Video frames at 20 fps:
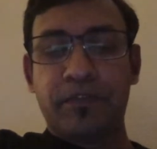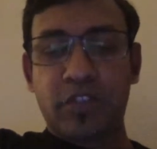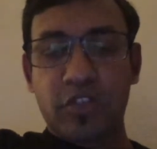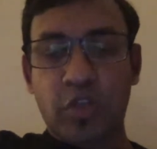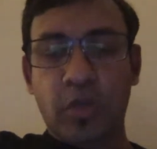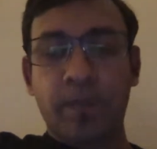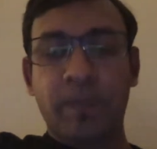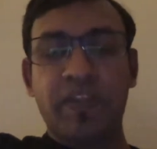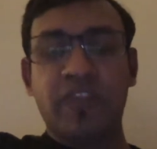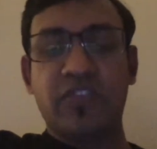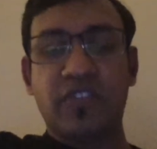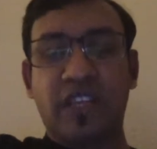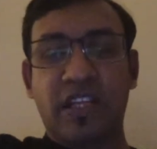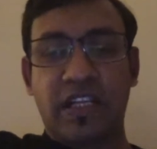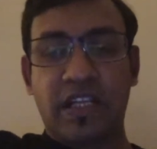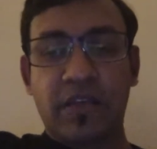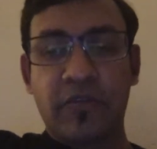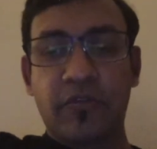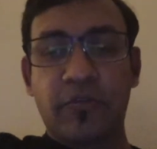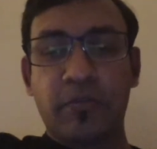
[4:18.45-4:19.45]
topics that
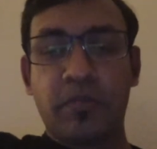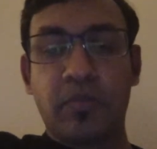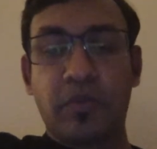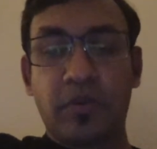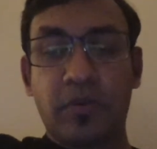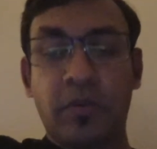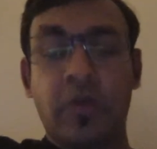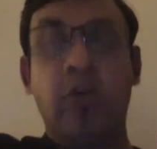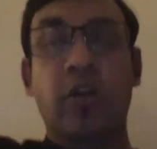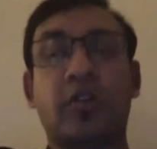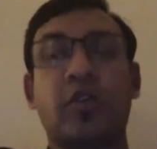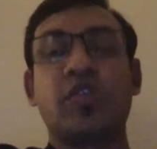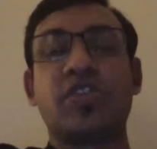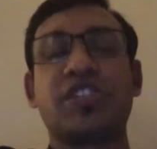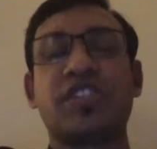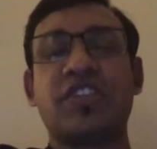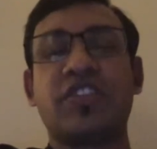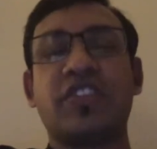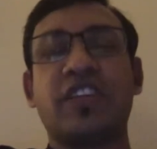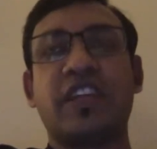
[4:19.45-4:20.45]
or
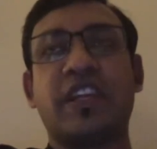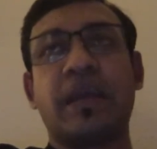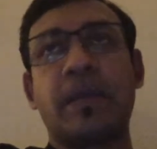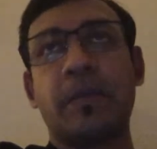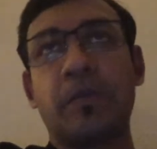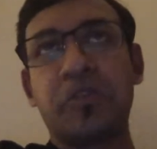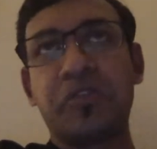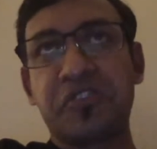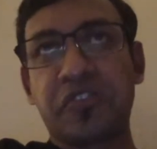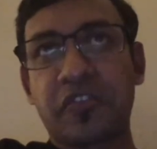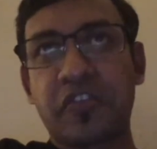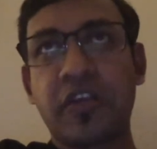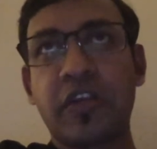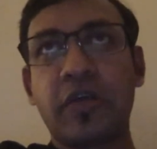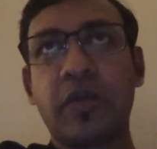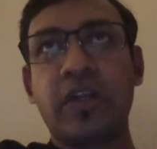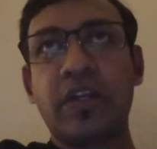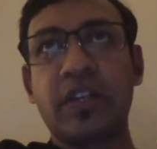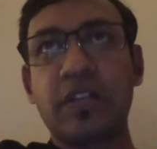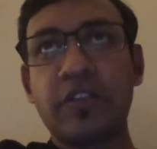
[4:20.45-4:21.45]
questions that I most
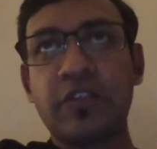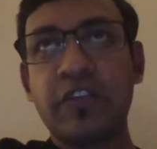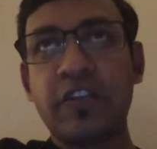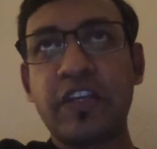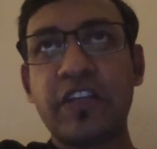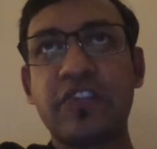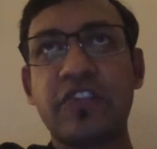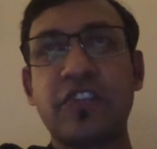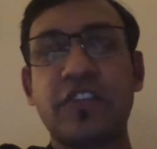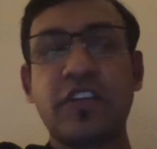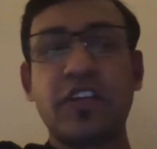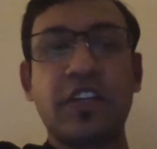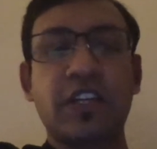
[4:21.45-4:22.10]
frequently face.